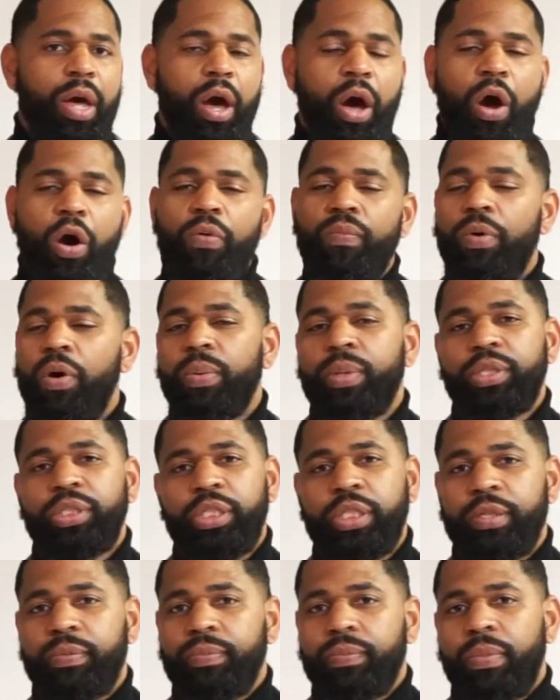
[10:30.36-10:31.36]

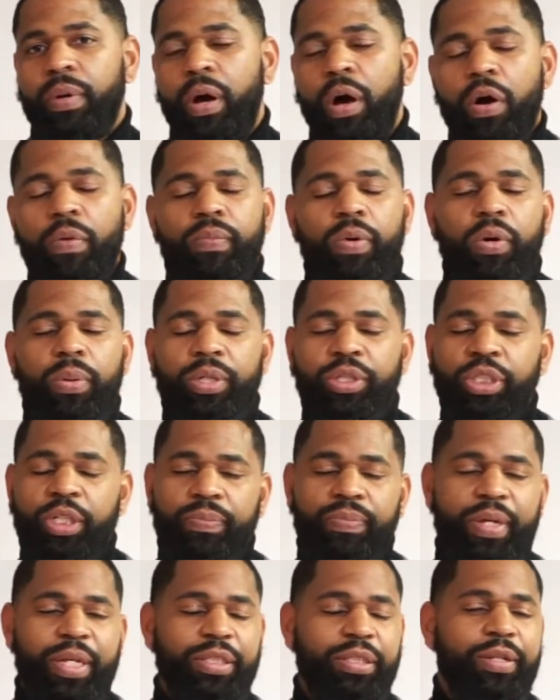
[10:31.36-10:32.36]
Homeownership.
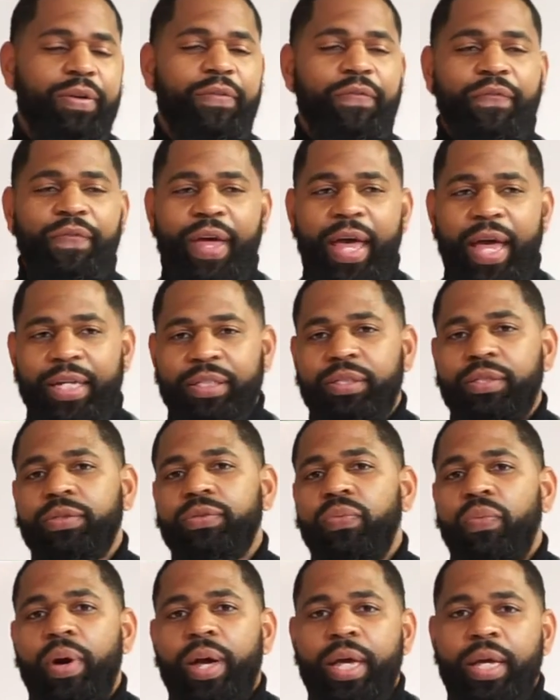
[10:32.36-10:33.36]
Homeownership is the fastest
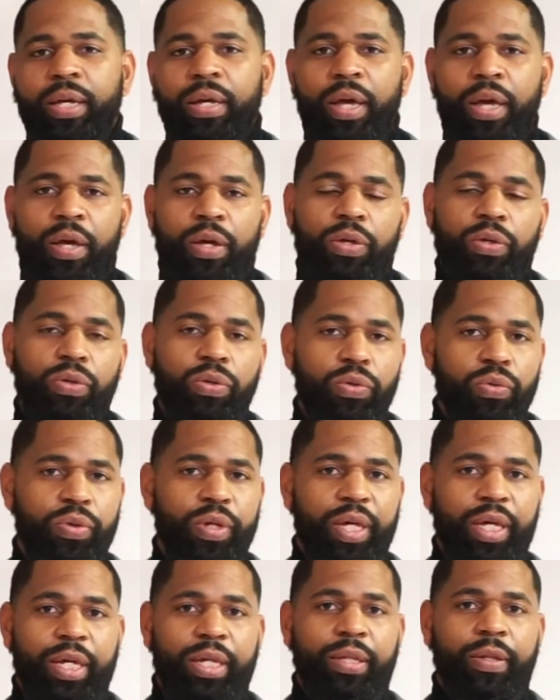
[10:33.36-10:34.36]
way you
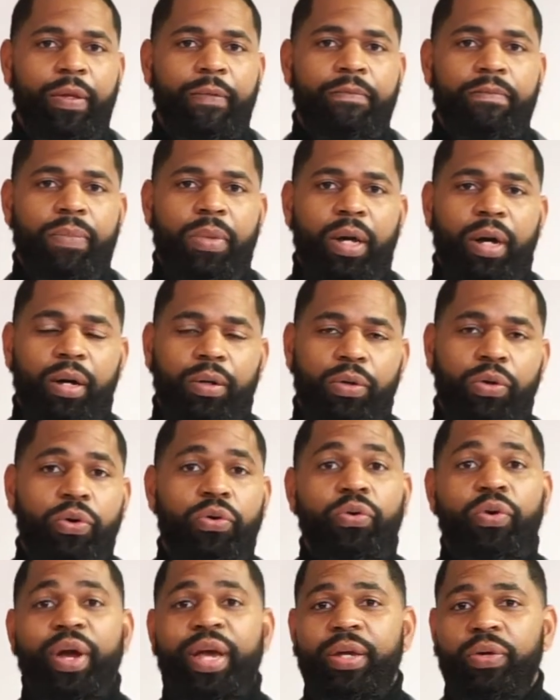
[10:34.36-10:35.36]
can
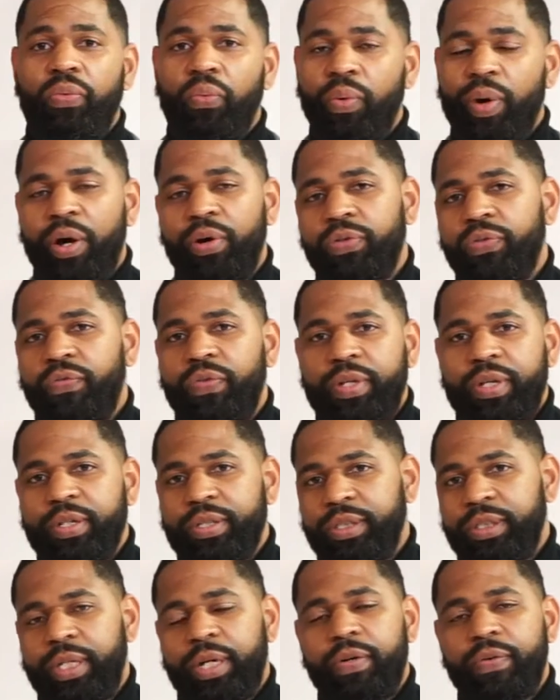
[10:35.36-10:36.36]
create wealth for
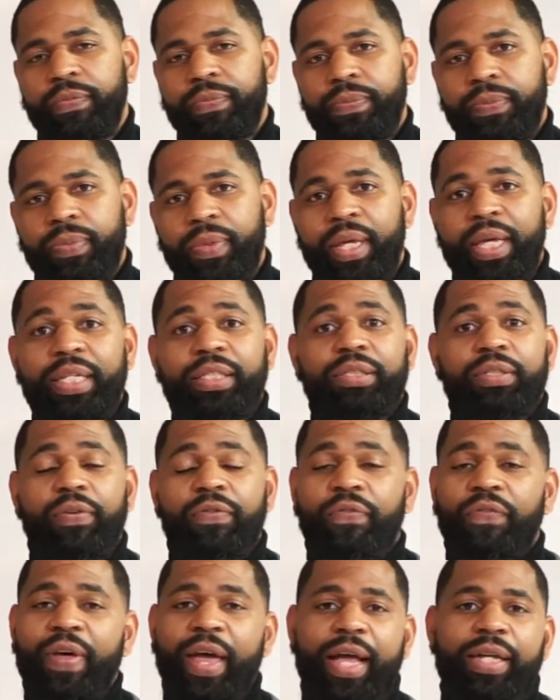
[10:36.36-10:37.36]
yourself. It's the
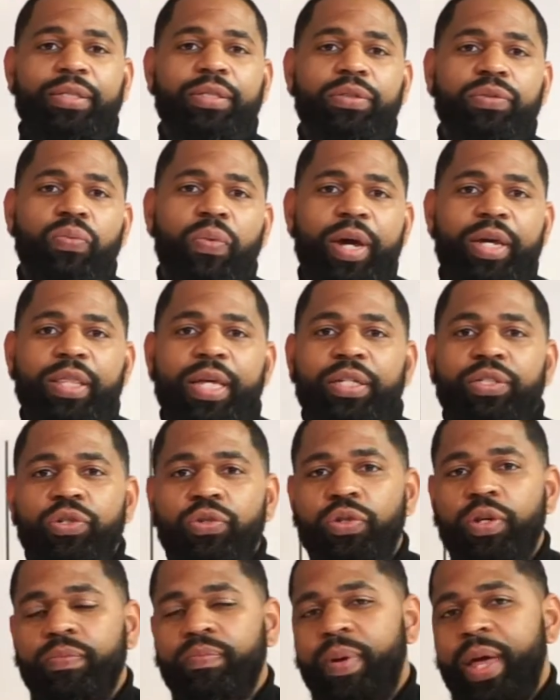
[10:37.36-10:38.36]
fastest way that you
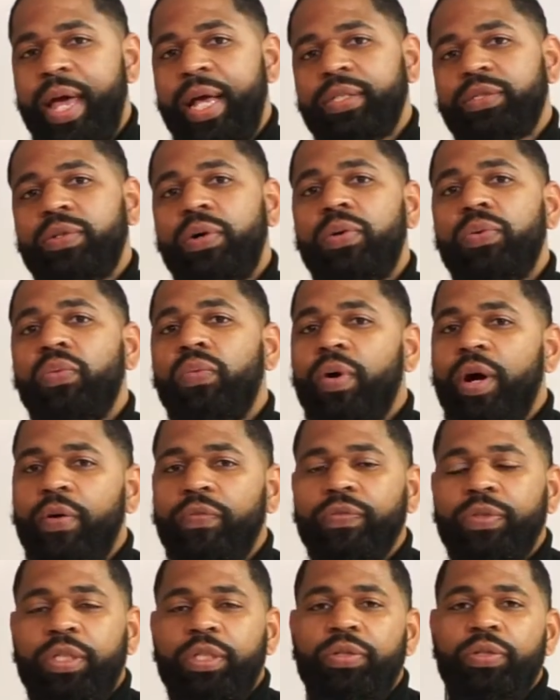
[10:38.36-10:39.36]
can pass on
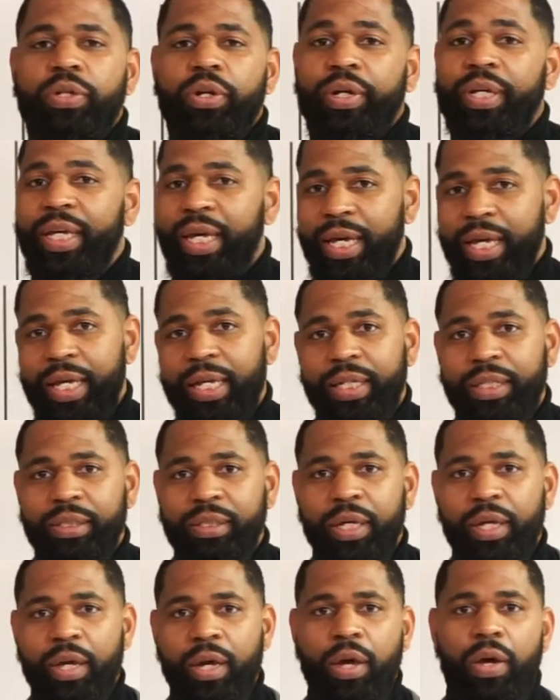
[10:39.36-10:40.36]
wealth to your kids
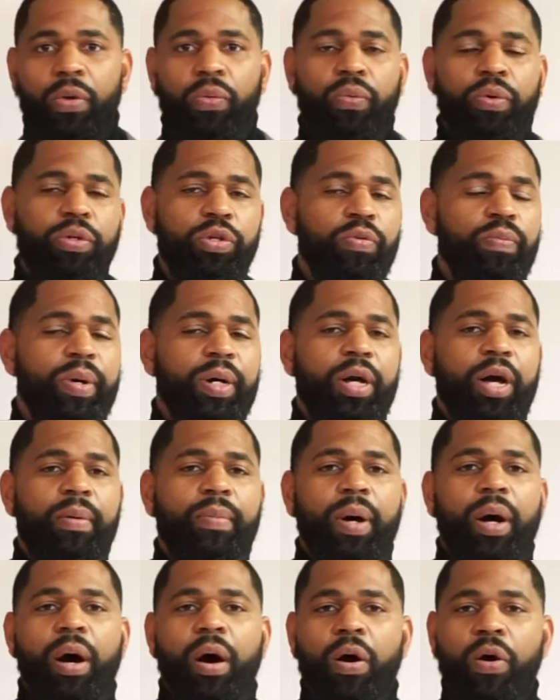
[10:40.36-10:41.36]
when you become
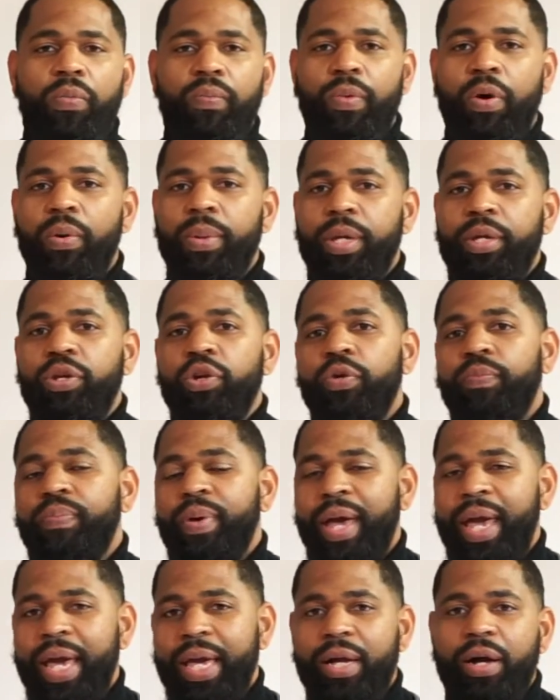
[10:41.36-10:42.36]
a homeowner, you're
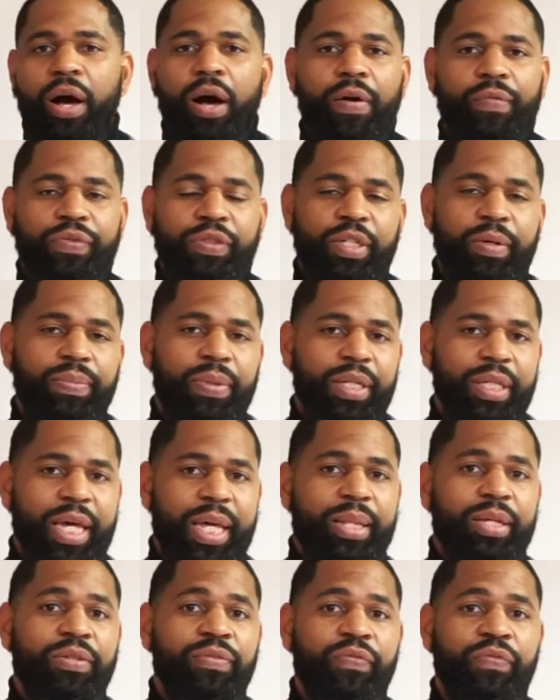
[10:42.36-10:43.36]
paying off something
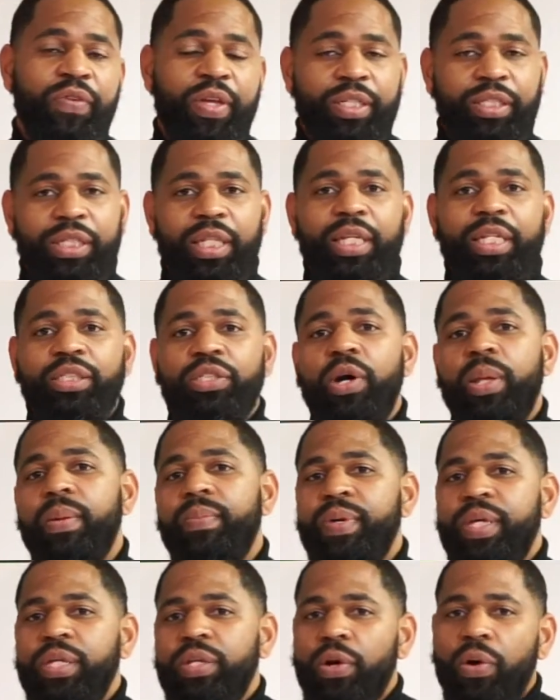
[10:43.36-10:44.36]
that eventually is going to
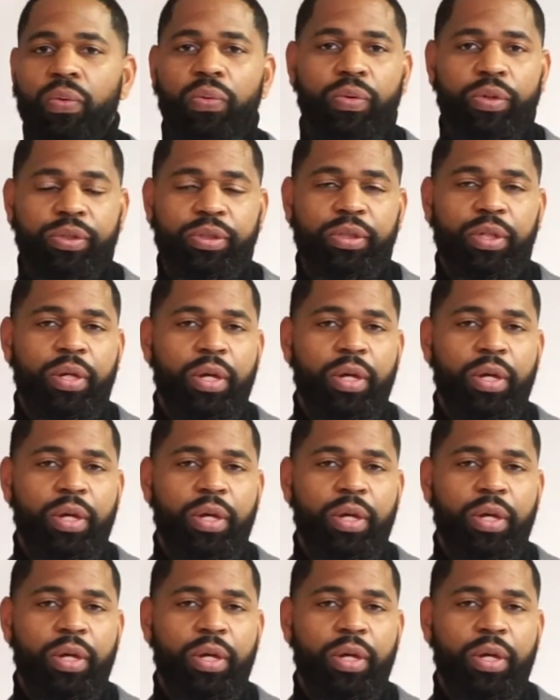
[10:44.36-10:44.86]
be yours.